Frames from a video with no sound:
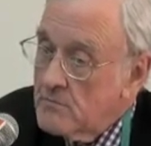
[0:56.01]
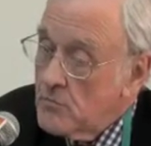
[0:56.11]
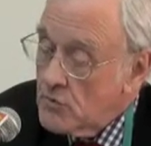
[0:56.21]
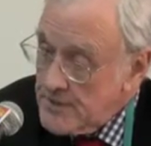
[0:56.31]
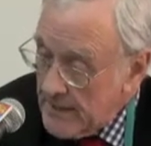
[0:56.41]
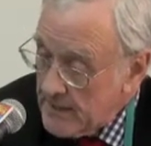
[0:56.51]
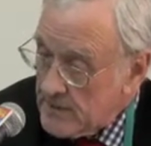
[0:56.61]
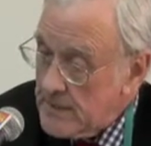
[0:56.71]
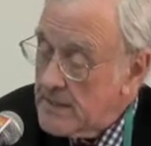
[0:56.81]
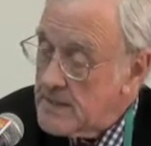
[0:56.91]

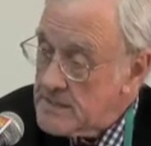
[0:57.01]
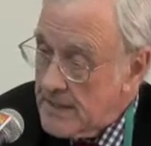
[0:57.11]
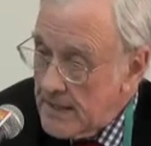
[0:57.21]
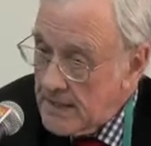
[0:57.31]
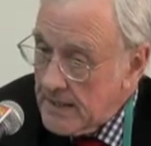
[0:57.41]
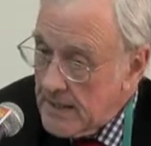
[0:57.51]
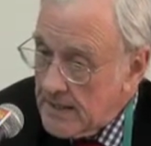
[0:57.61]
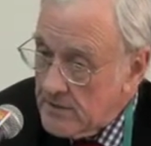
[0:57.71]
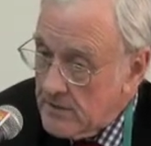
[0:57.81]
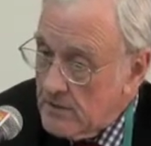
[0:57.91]
mortality as an
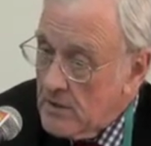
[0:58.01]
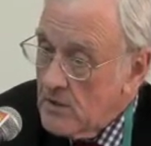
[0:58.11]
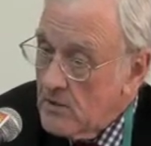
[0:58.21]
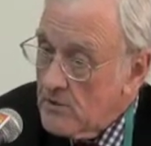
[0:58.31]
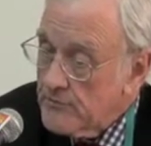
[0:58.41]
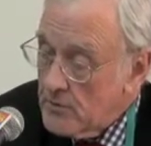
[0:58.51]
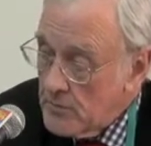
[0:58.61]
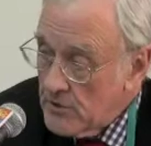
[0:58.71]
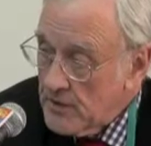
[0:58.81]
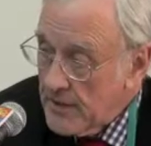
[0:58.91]
indicator of
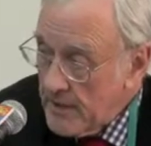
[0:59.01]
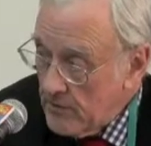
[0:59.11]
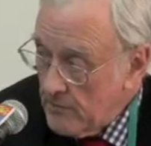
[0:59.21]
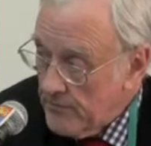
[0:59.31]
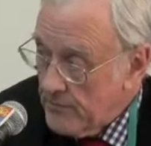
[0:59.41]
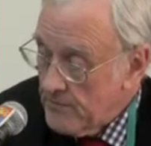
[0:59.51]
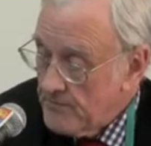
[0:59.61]
community health.